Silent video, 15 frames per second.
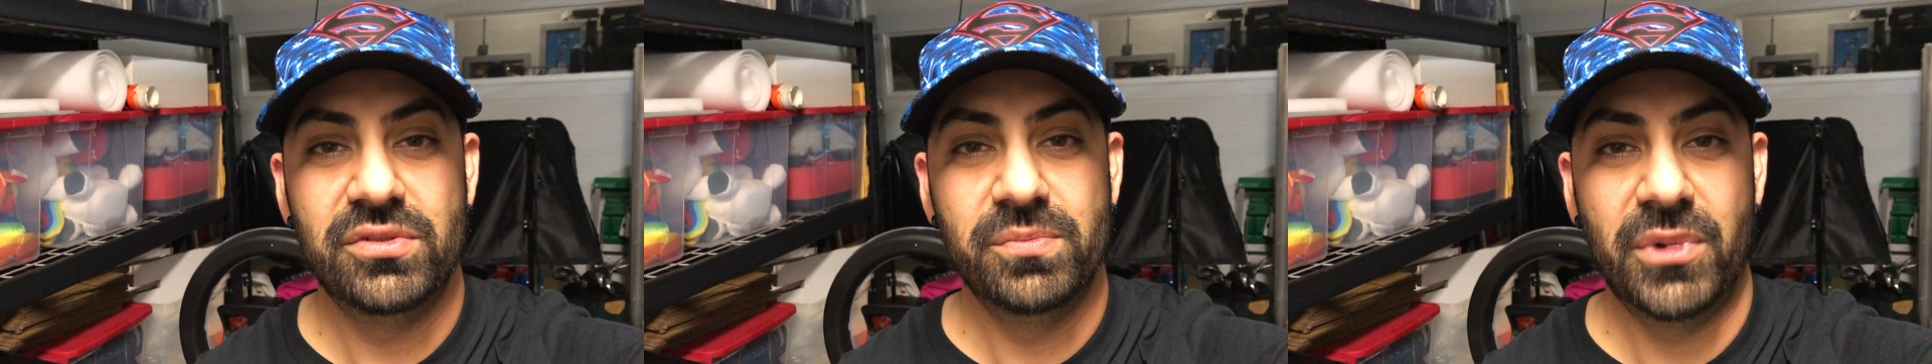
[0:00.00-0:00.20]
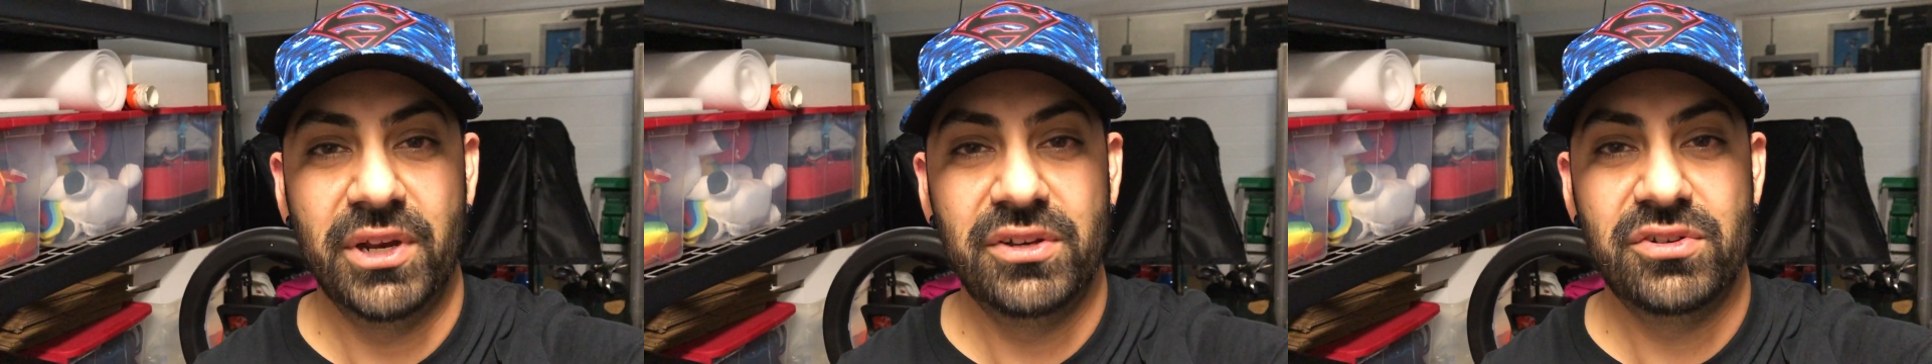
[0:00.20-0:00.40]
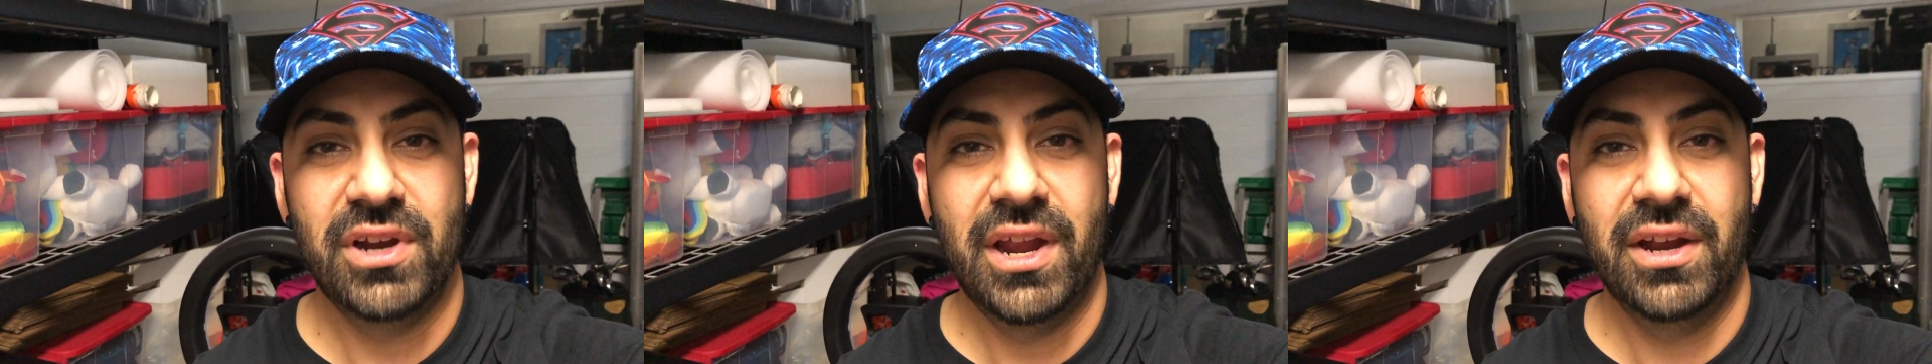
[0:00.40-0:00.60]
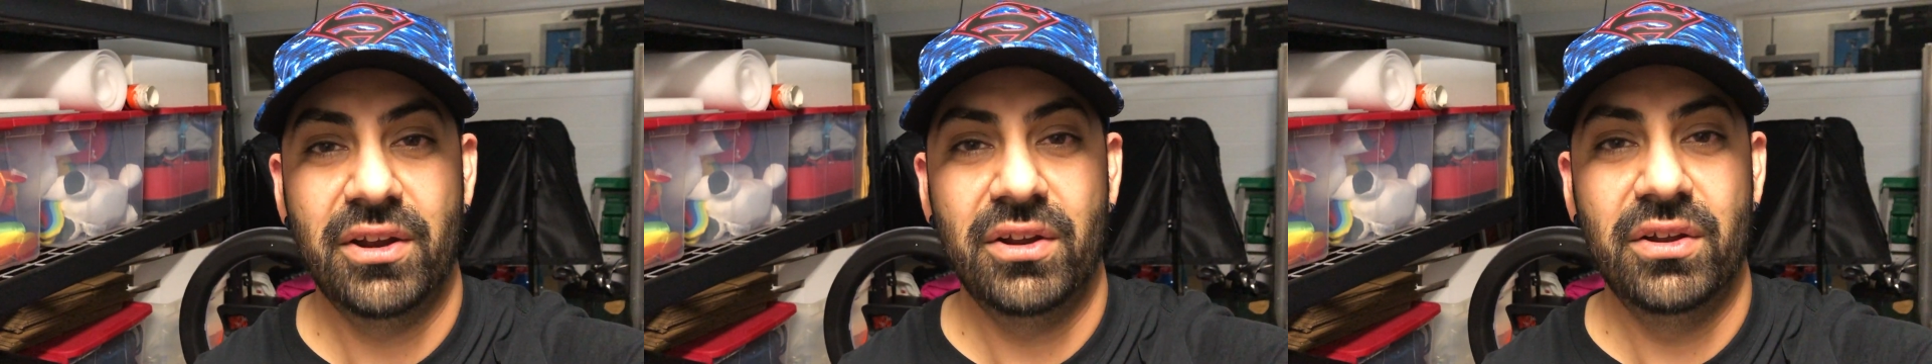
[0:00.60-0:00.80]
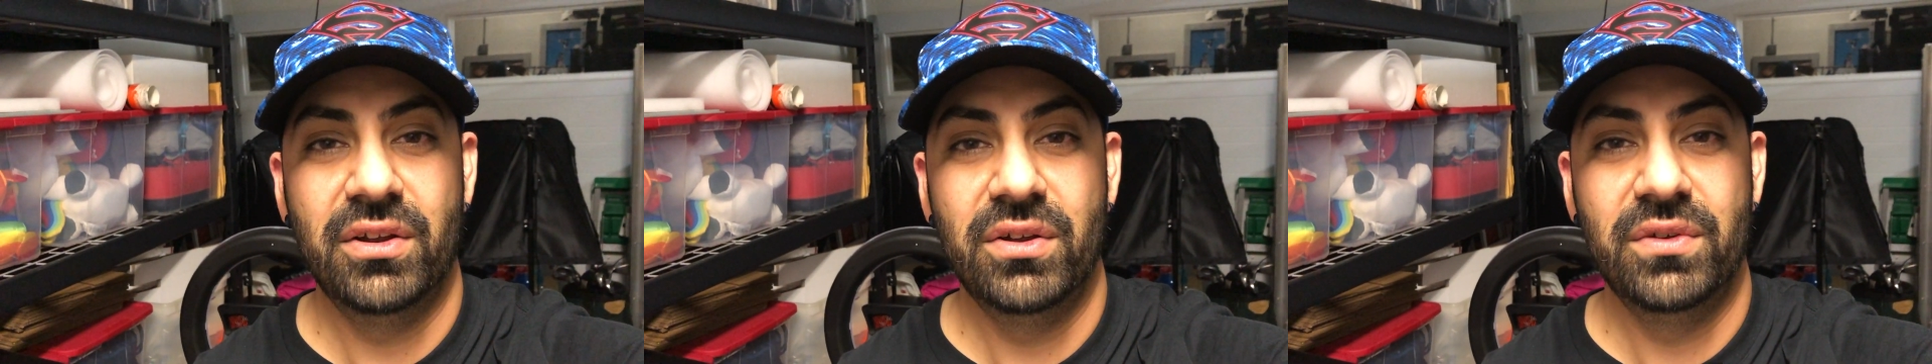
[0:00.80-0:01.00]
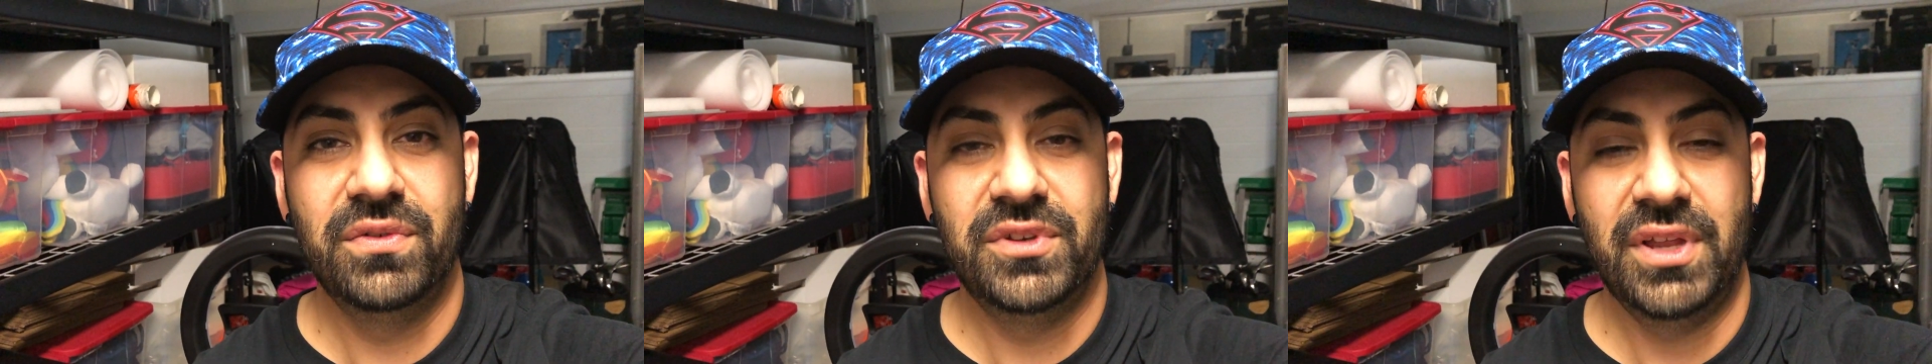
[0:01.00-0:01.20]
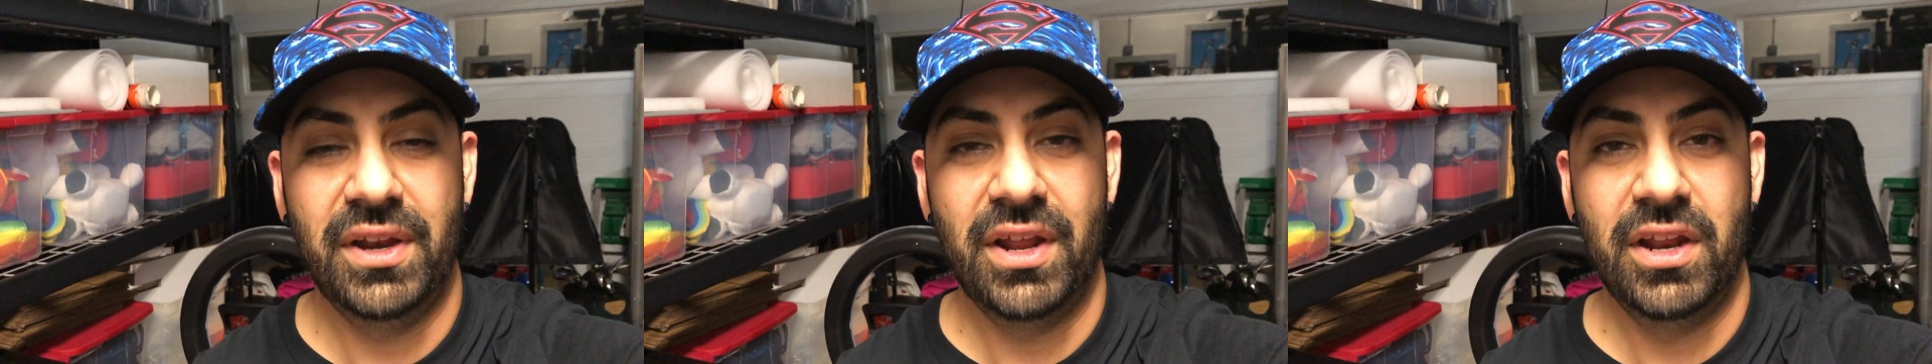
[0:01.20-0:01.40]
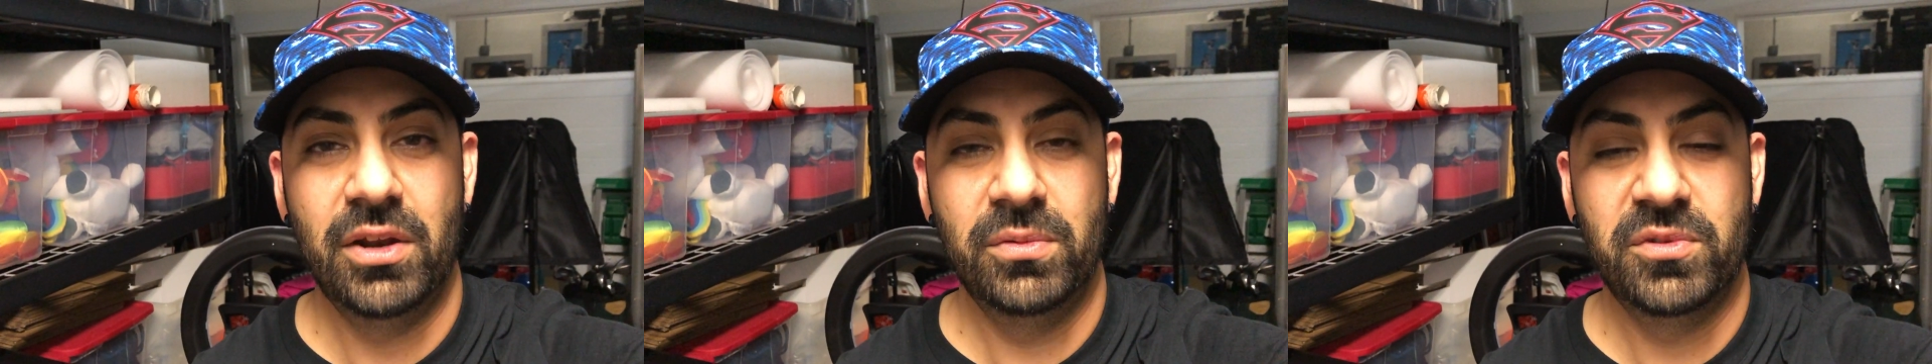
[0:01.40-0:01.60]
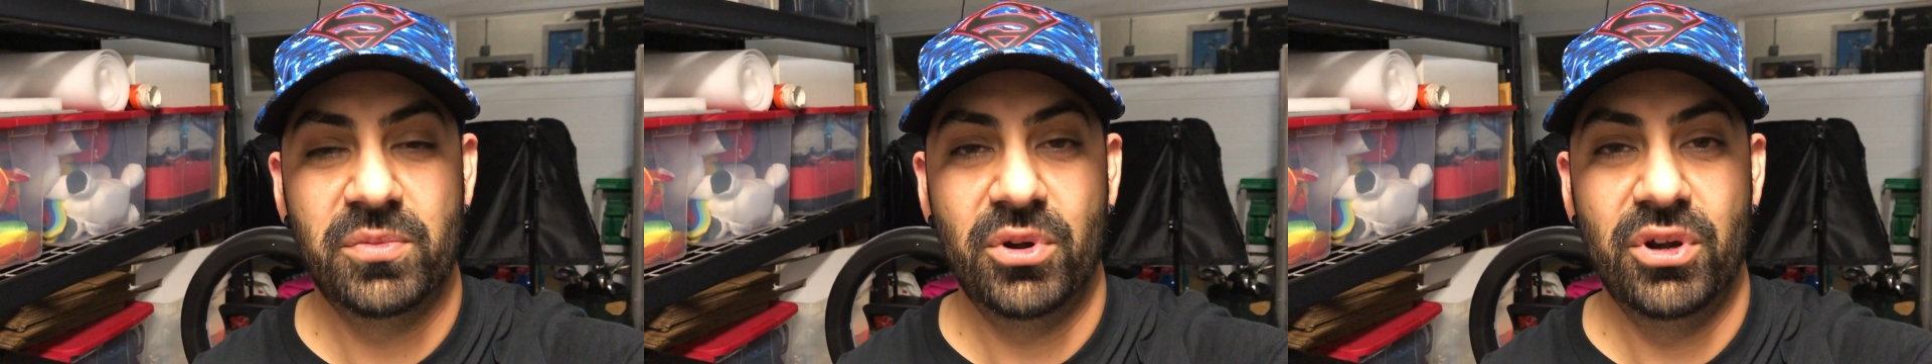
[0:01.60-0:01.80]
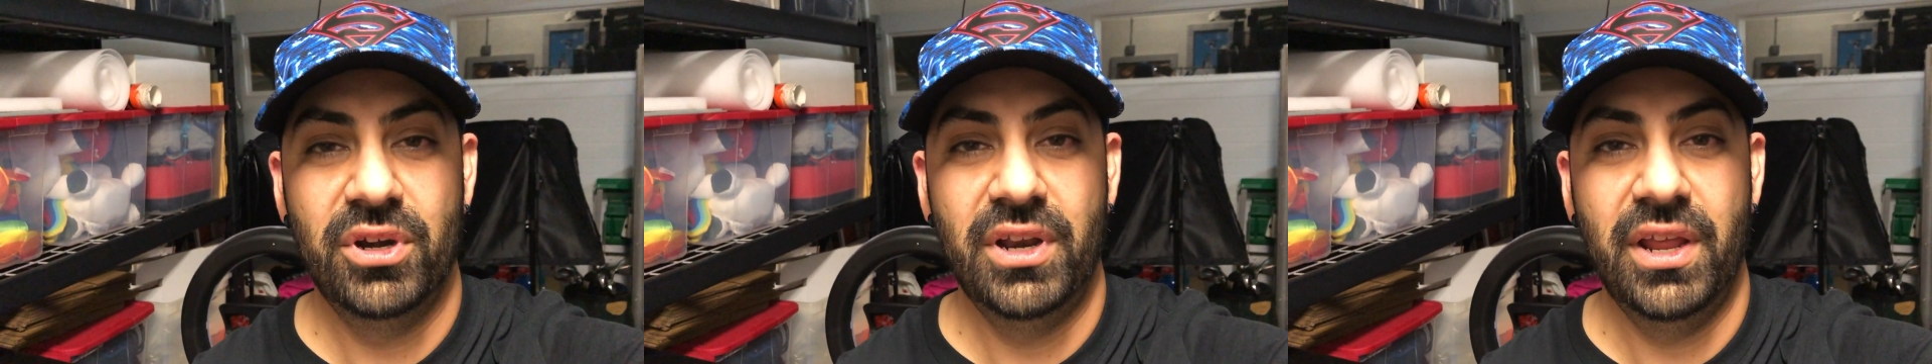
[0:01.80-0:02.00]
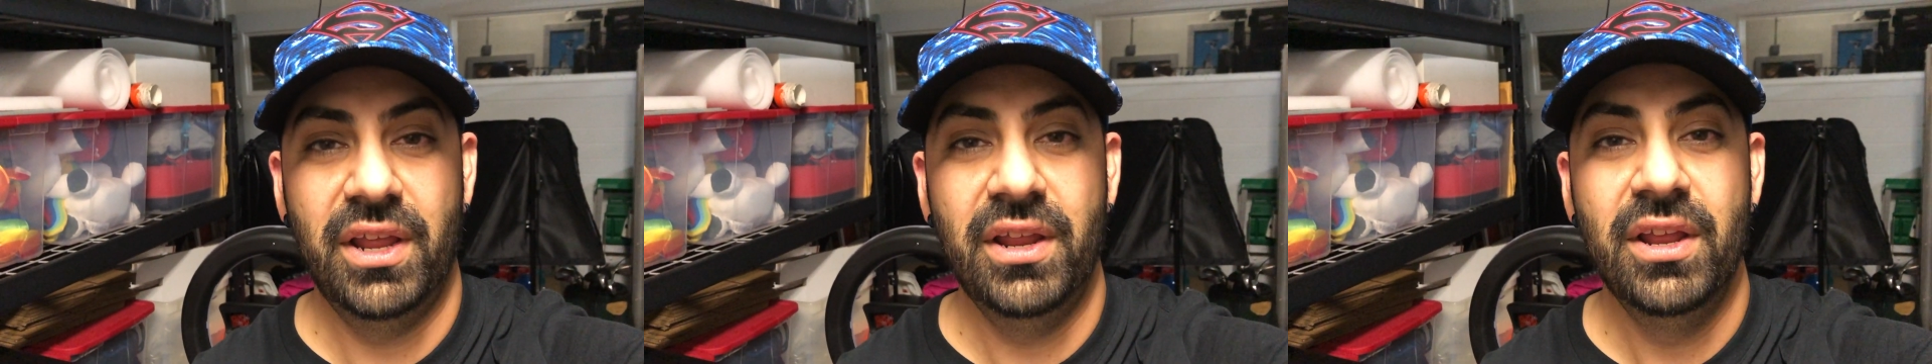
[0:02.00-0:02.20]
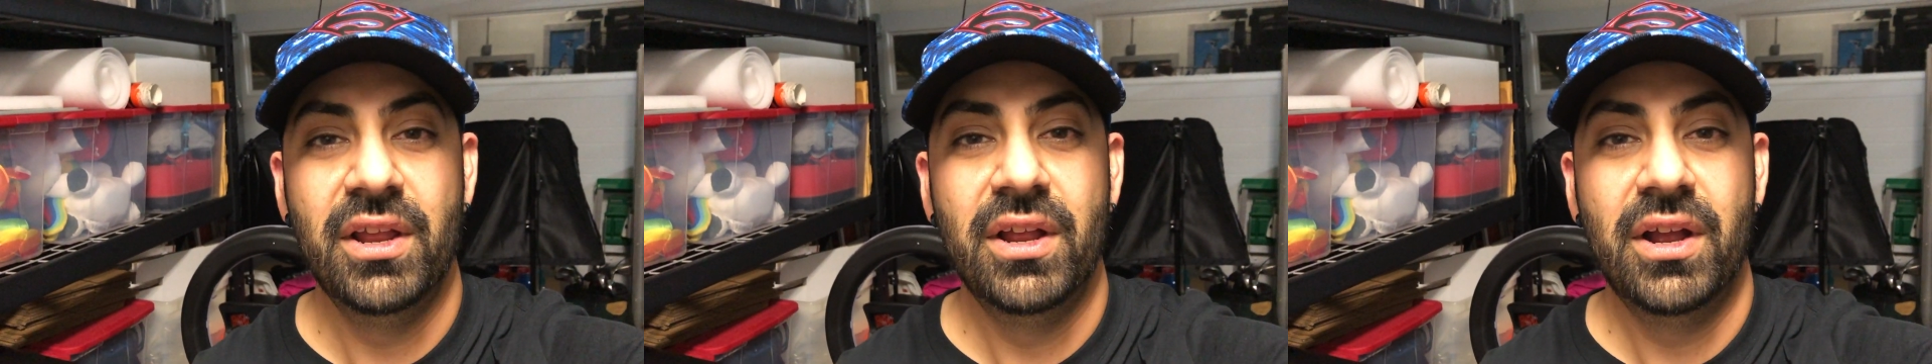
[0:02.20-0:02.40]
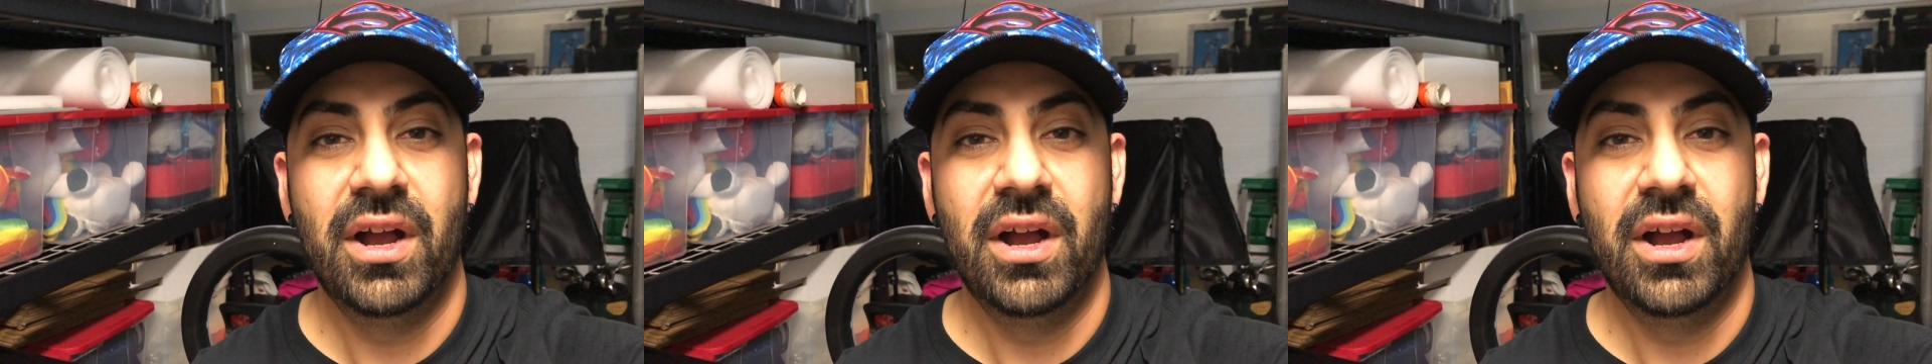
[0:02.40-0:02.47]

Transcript: my track of 10 items per day.